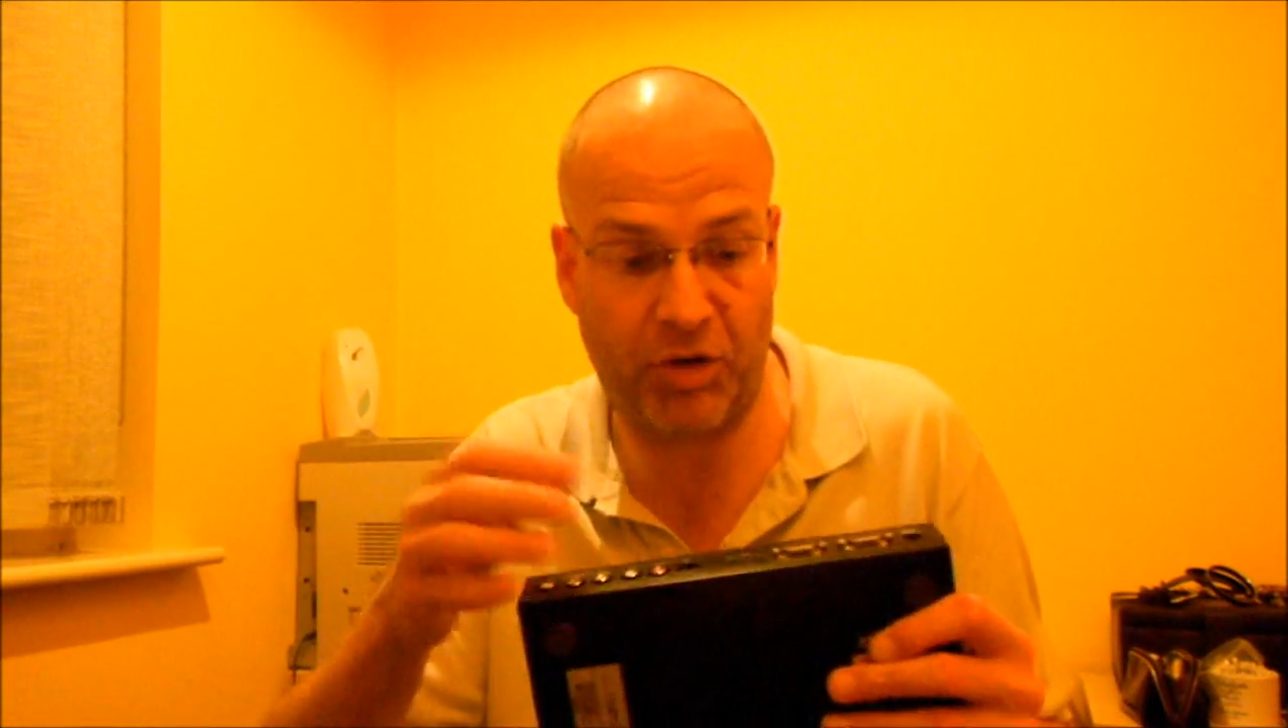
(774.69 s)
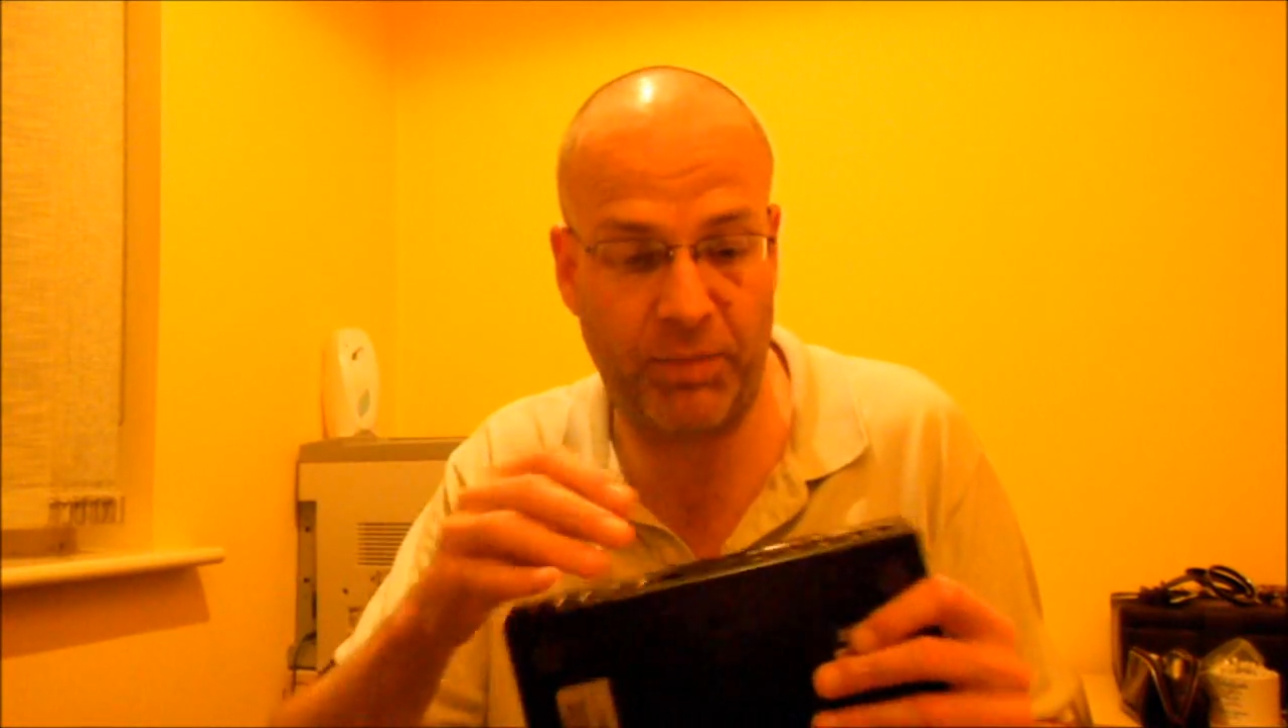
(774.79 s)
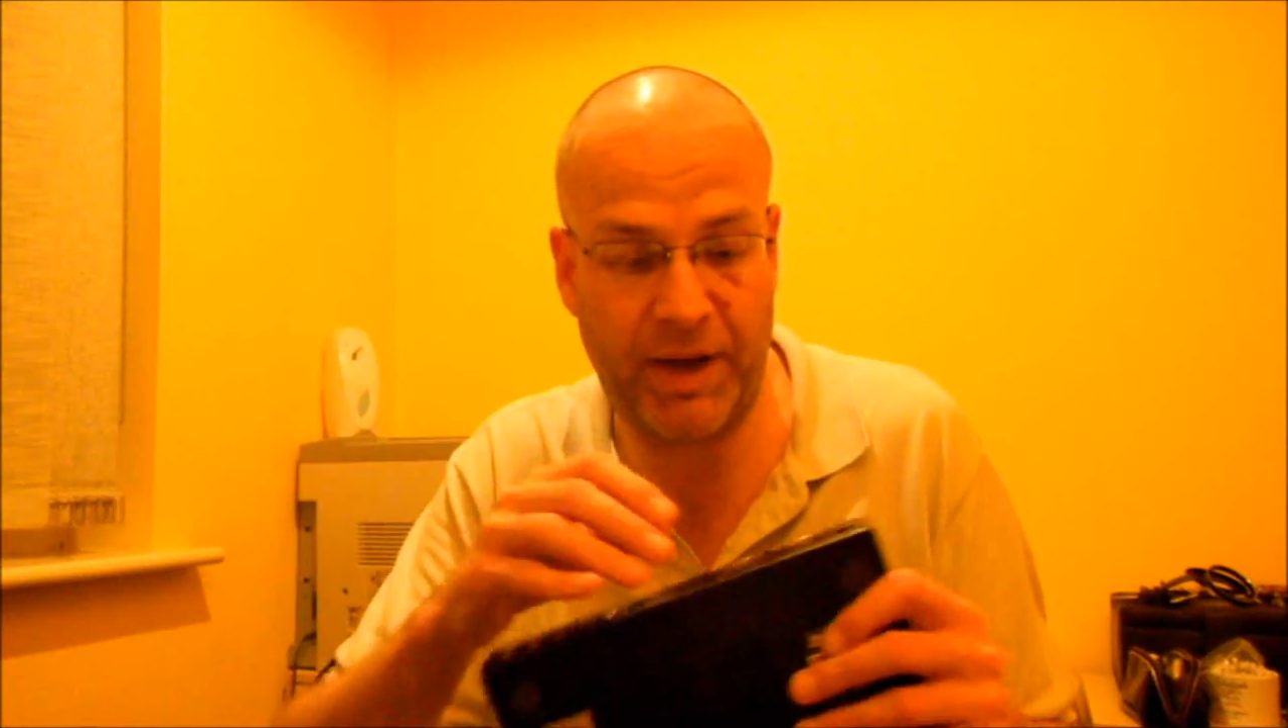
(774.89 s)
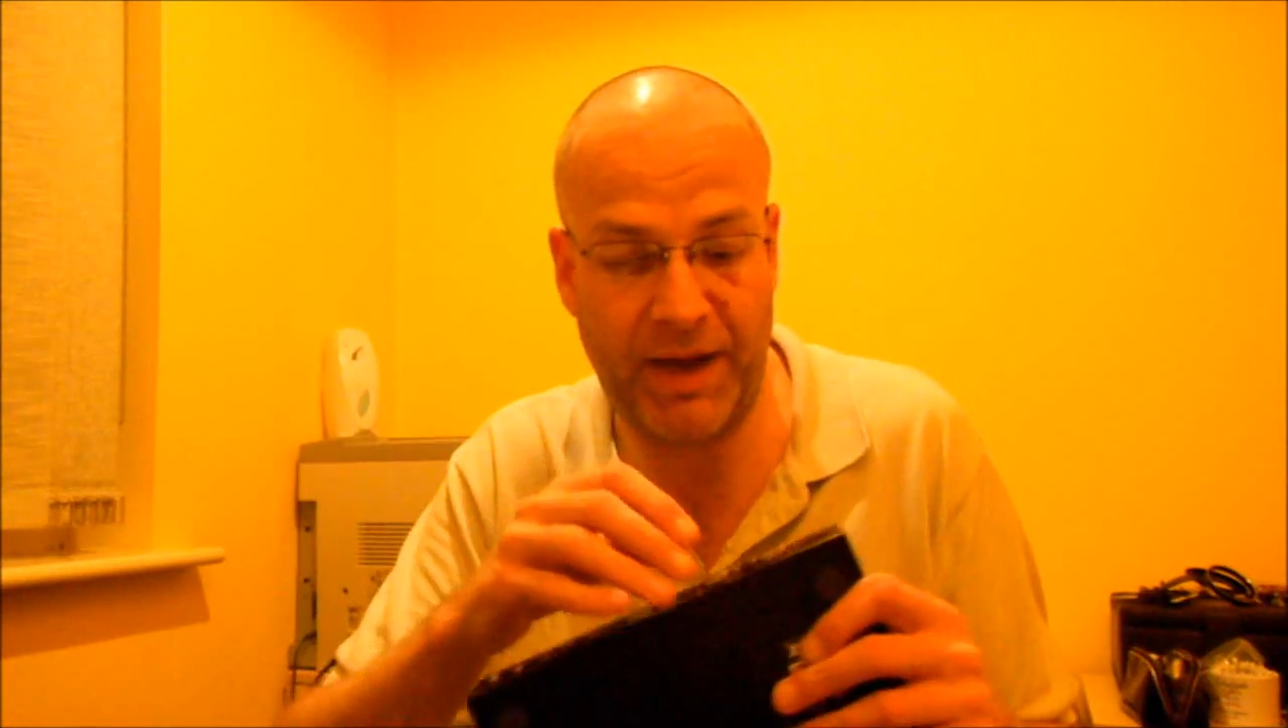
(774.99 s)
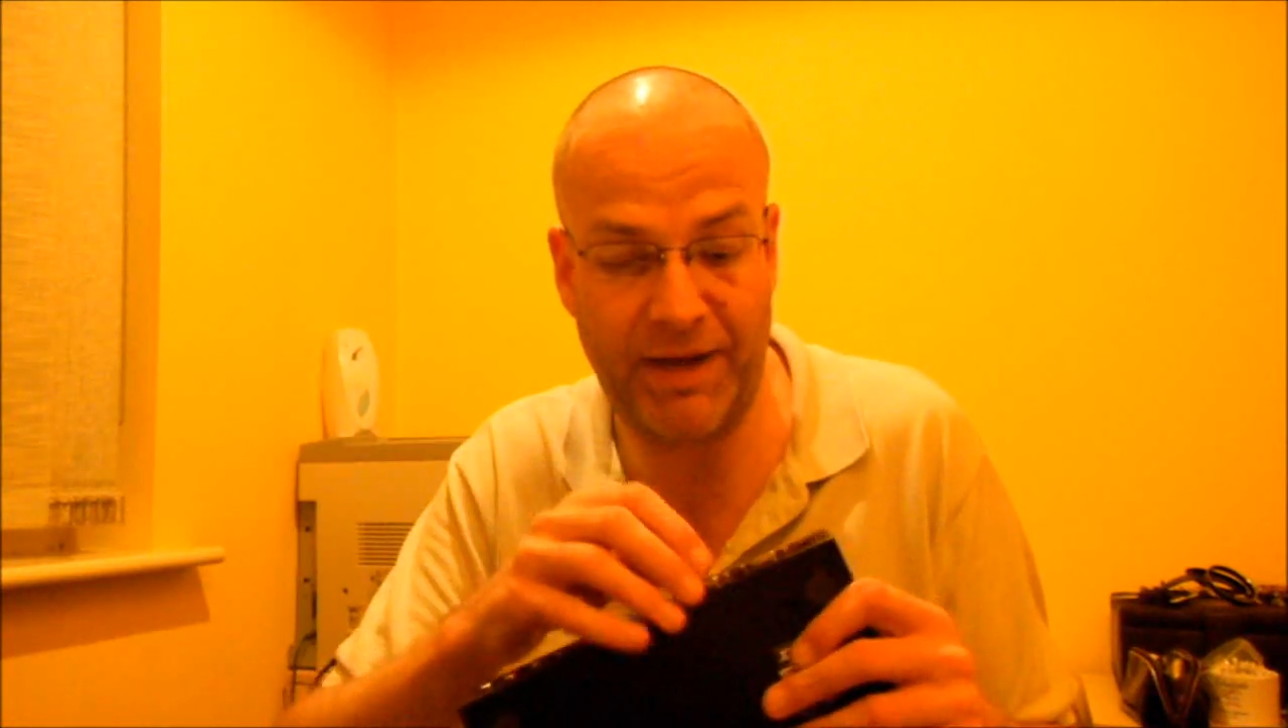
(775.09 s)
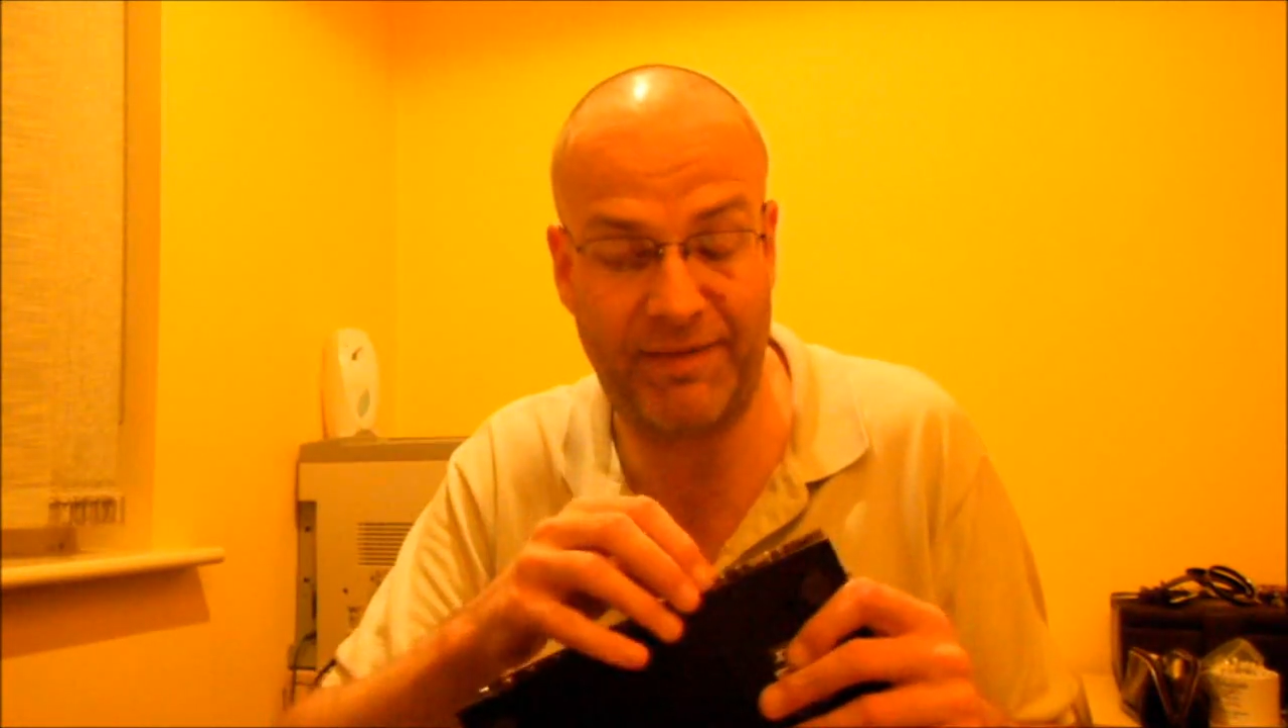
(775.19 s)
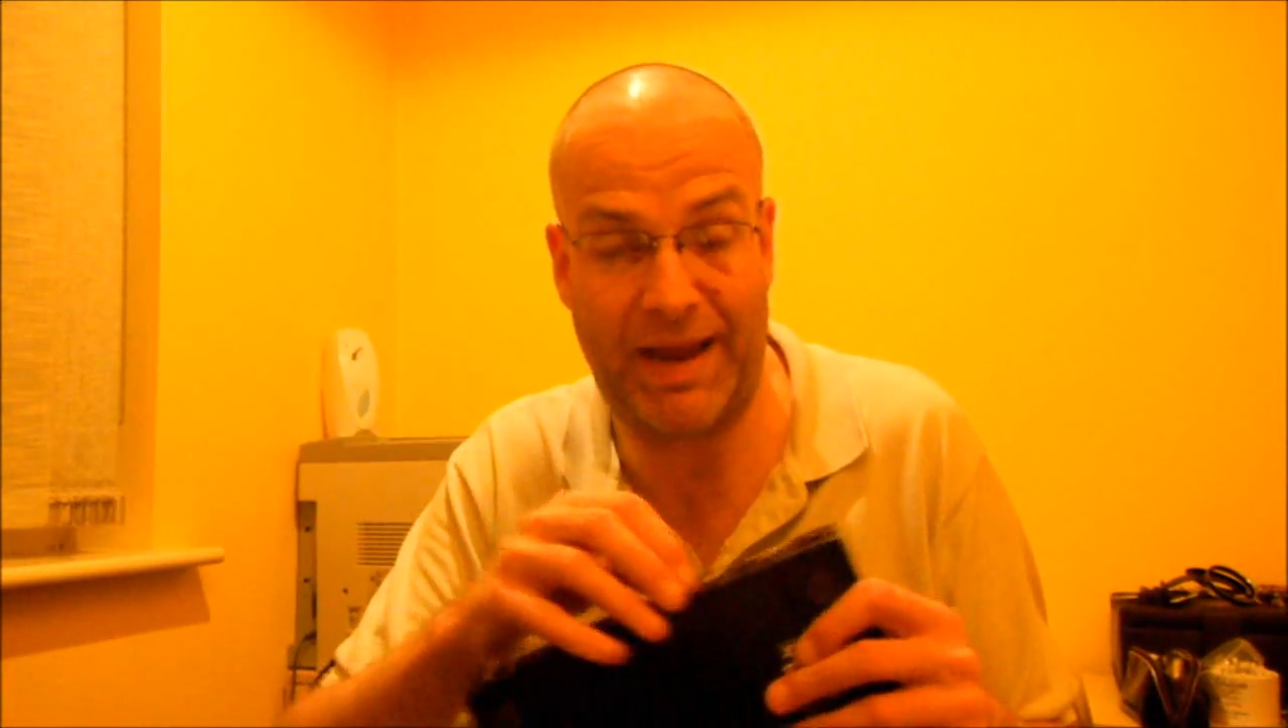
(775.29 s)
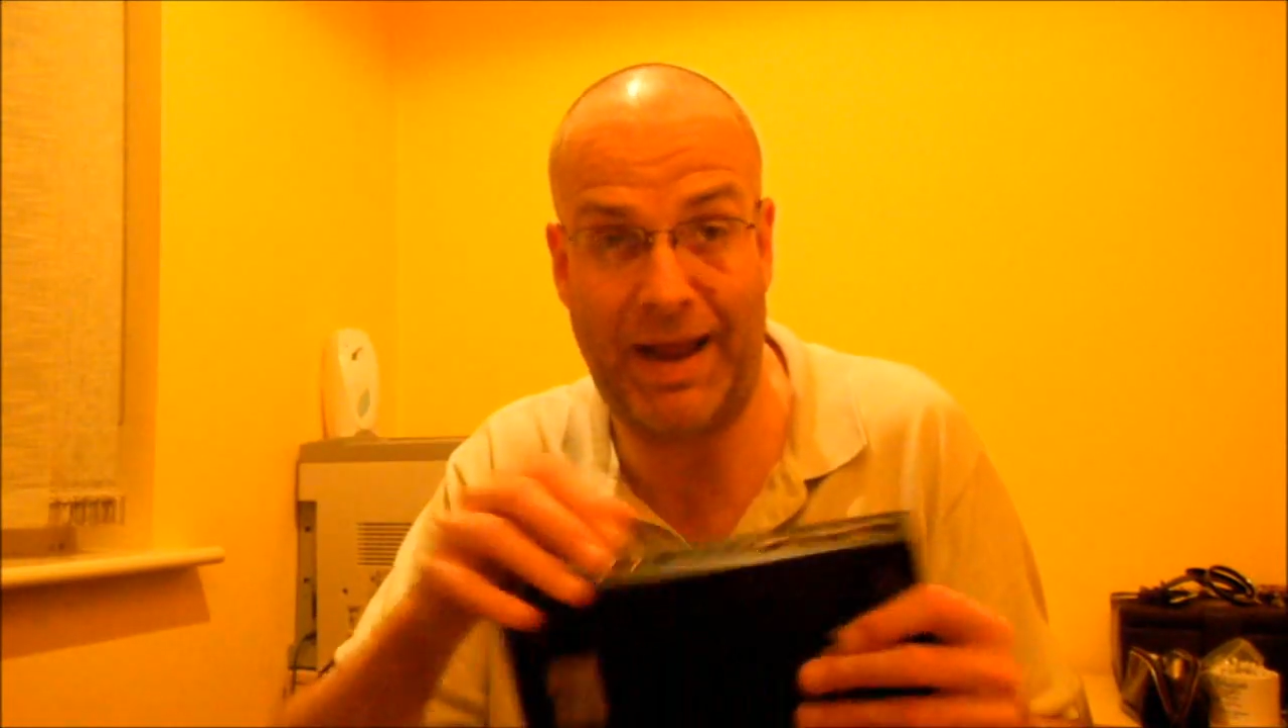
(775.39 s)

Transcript: type connector